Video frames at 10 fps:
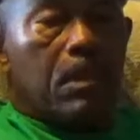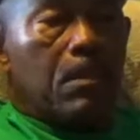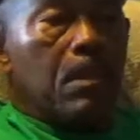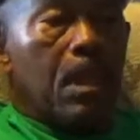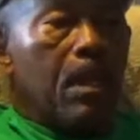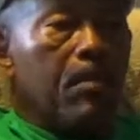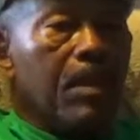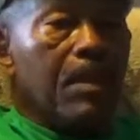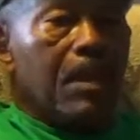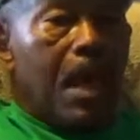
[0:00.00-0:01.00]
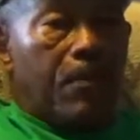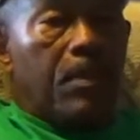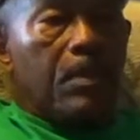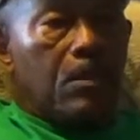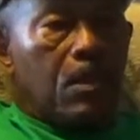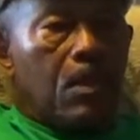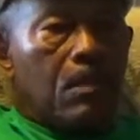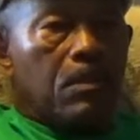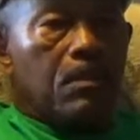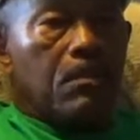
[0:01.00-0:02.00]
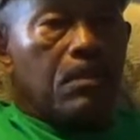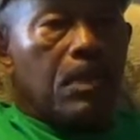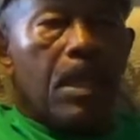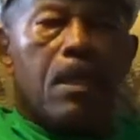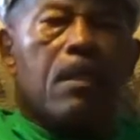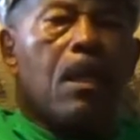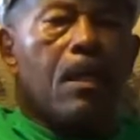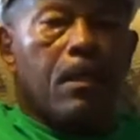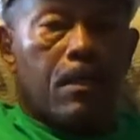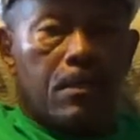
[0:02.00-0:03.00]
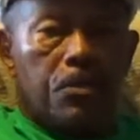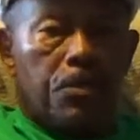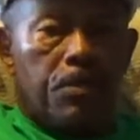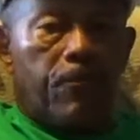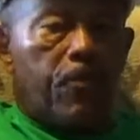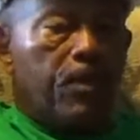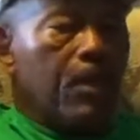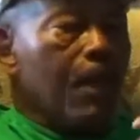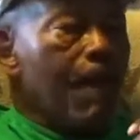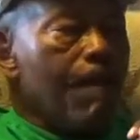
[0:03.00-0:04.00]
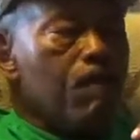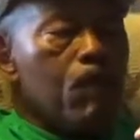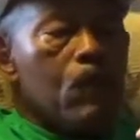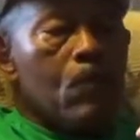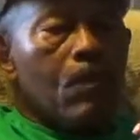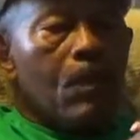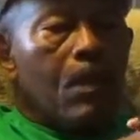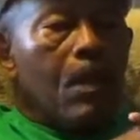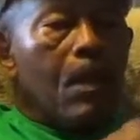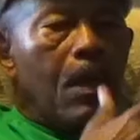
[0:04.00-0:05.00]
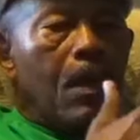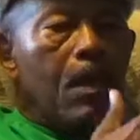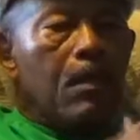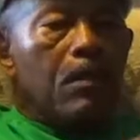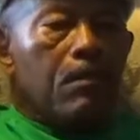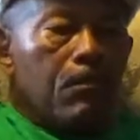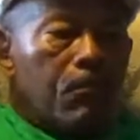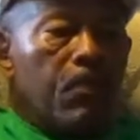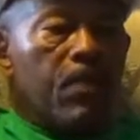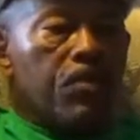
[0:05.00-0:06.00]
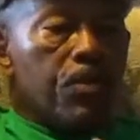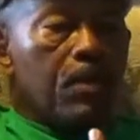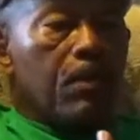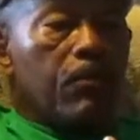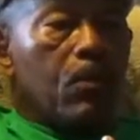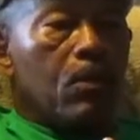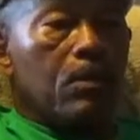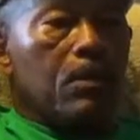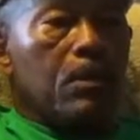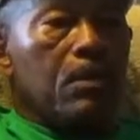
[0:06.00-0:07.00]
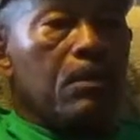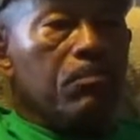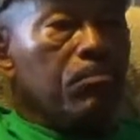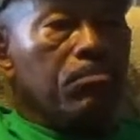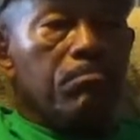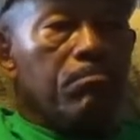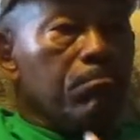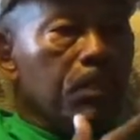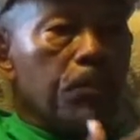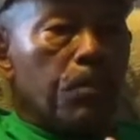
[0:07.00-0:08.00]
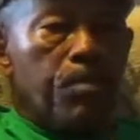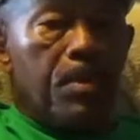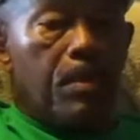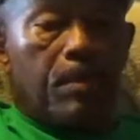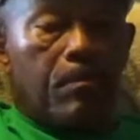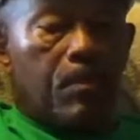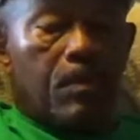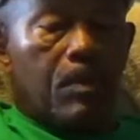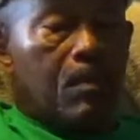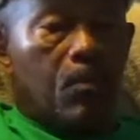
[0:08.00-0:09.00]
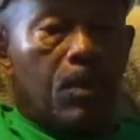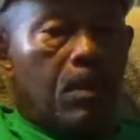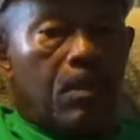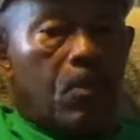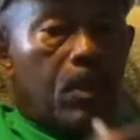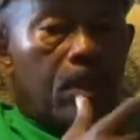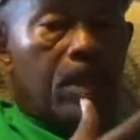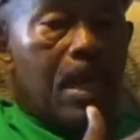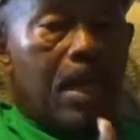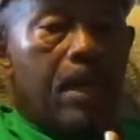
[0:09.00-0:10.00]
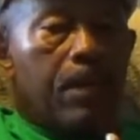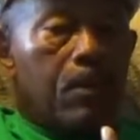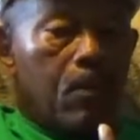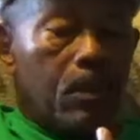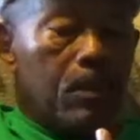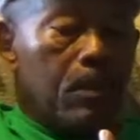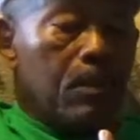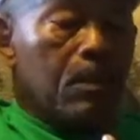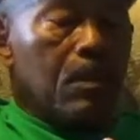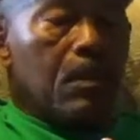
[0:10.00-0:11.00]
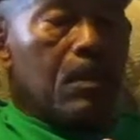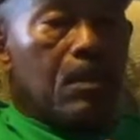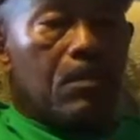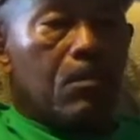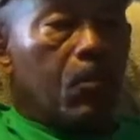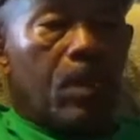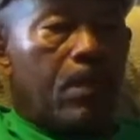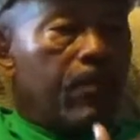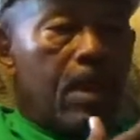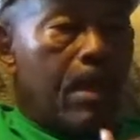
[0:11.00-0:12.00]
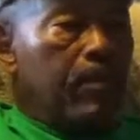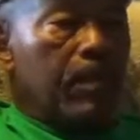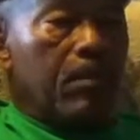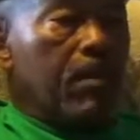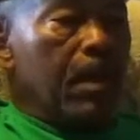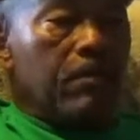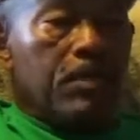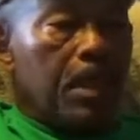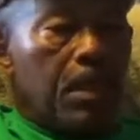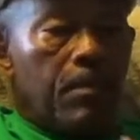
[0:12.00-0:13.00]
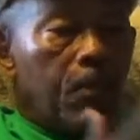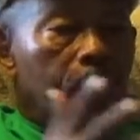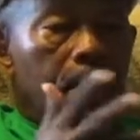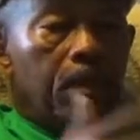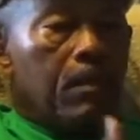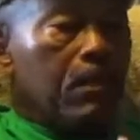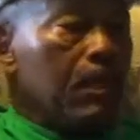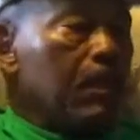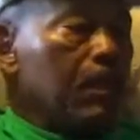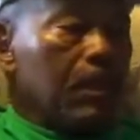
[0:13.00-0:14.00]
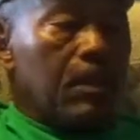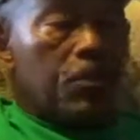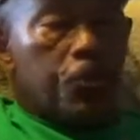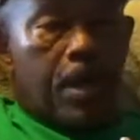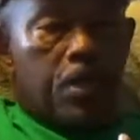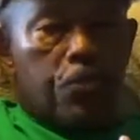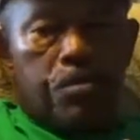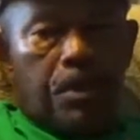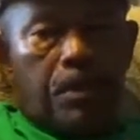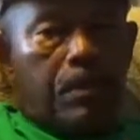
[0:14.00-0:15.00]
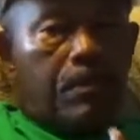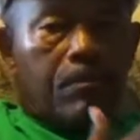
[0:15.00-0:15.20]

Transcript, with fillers: at a time. I think that's called catatonic schizophrenia. Uh, eventually, of course, he disappeared. We don't know whether he died or he, whatever happened. They might have taken him away in, in a trash bin.